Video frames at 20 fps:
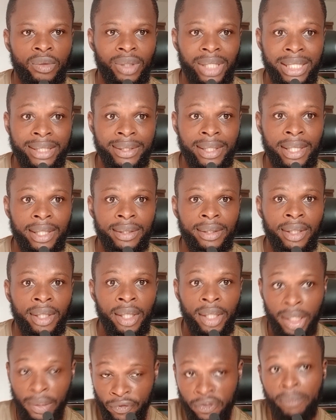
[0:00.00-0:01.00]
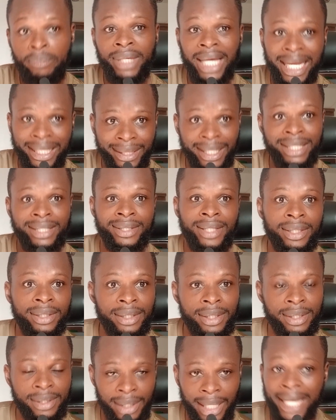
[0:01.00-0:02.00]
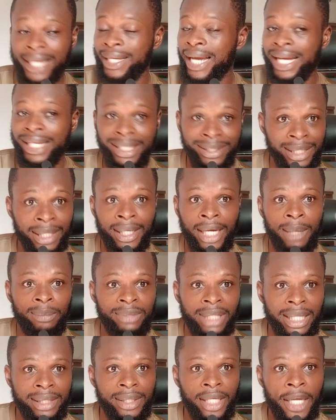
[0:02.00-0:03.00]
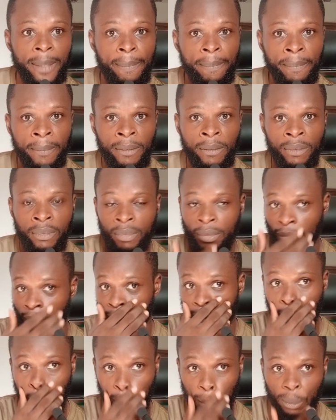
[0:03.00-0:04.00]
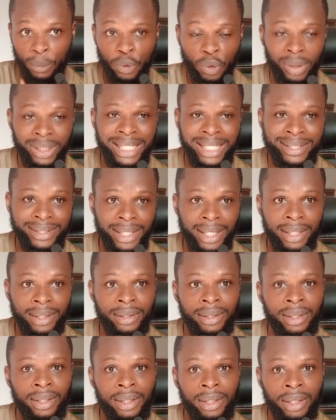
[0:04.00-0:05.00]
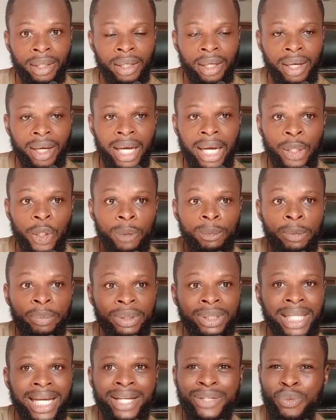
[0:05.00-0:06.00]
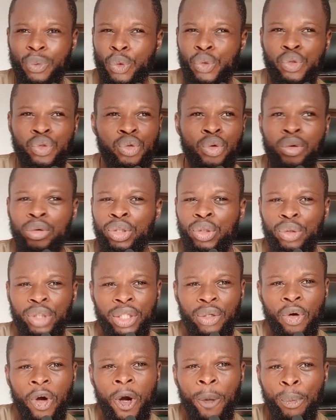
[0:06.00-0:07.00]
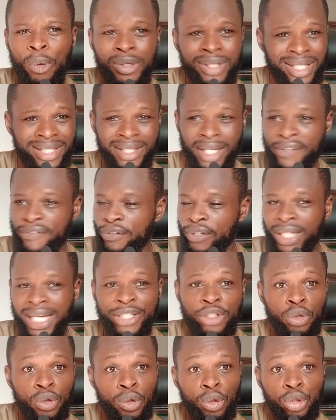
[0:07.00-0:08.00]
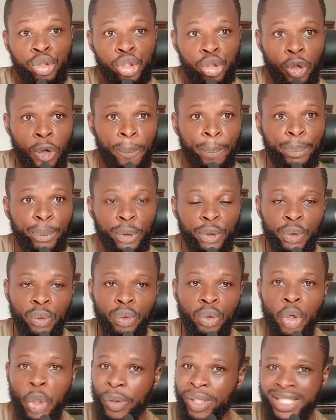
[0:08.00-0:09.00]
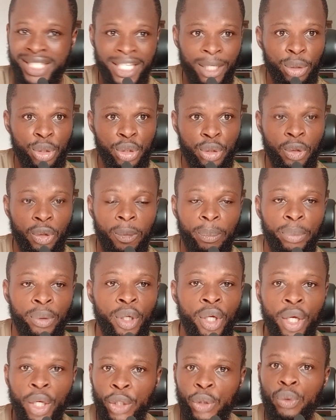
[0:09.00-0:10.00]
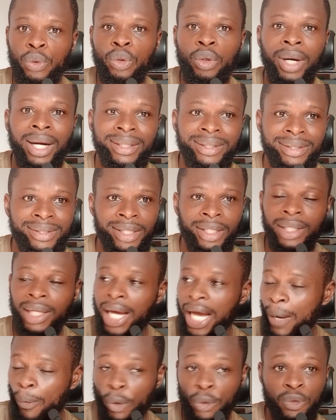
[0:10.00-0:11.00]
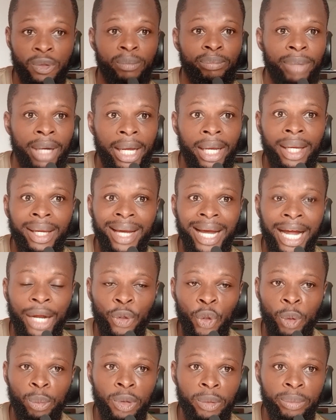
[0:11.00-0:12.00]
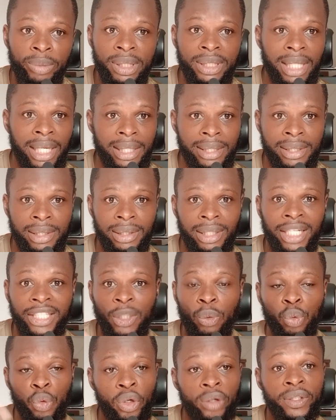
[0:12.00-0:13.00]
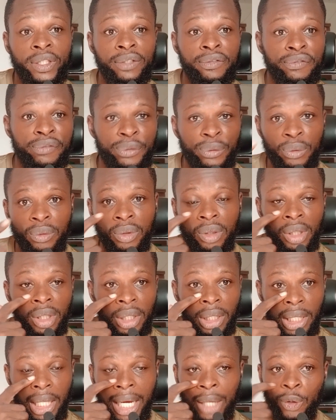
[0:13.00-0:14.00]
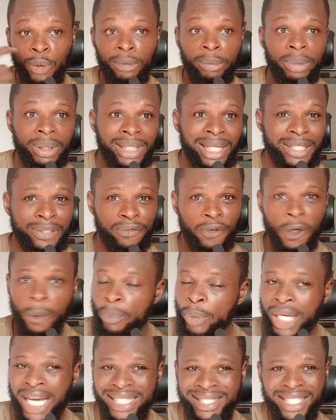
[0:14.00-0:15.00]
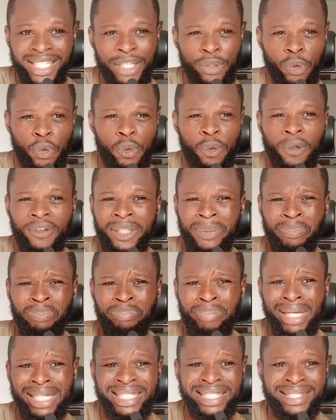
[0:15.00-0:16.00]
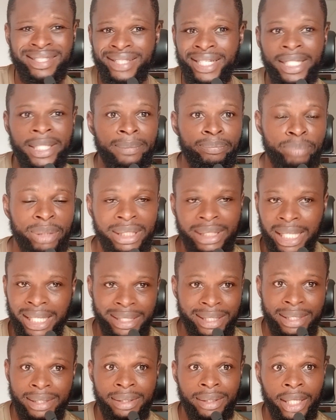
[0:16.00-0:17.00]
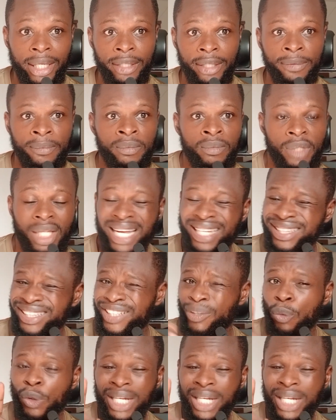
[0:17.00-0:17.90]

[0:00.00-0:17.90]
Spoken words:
You understand? Even me, I tested it. I didn't take them that time. You understand? Alomo bitters was sold almost in every, there's no shop you go, retail shop, you go and say, I want to buy Alomo bitters, that they will not give you aloe bitters. For me, I think it was one of the best selling bitters then, and